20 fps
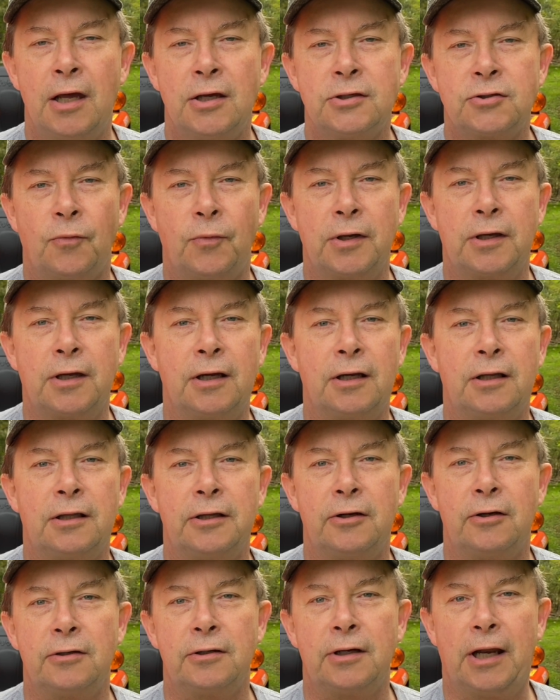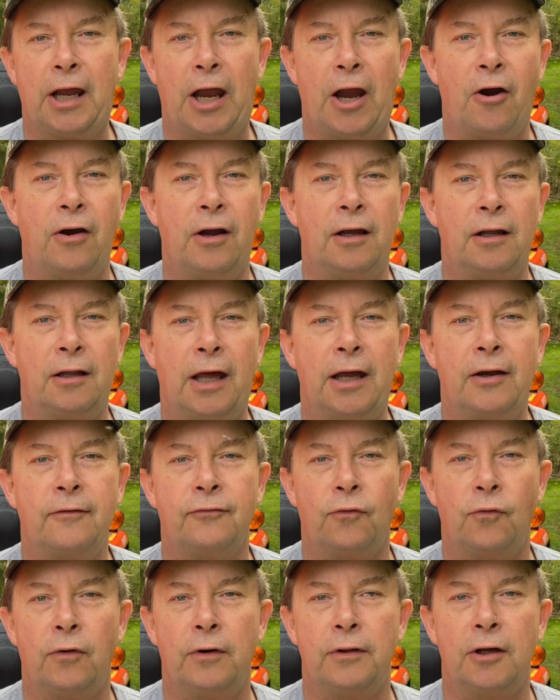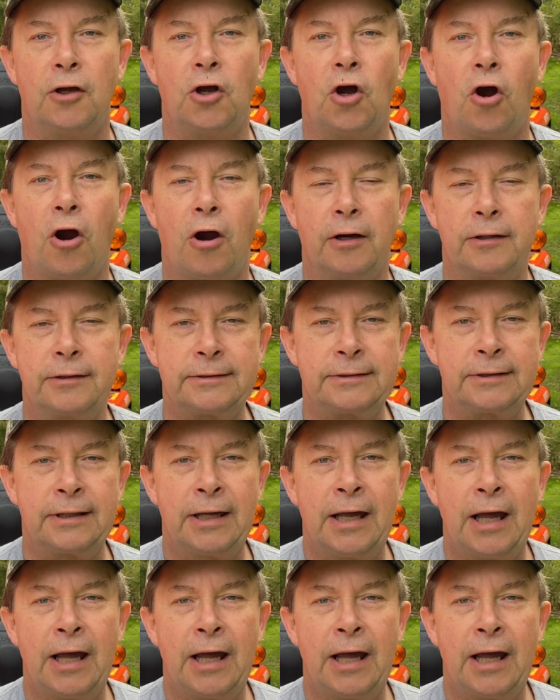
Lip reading: so we can clear an area like for the garden.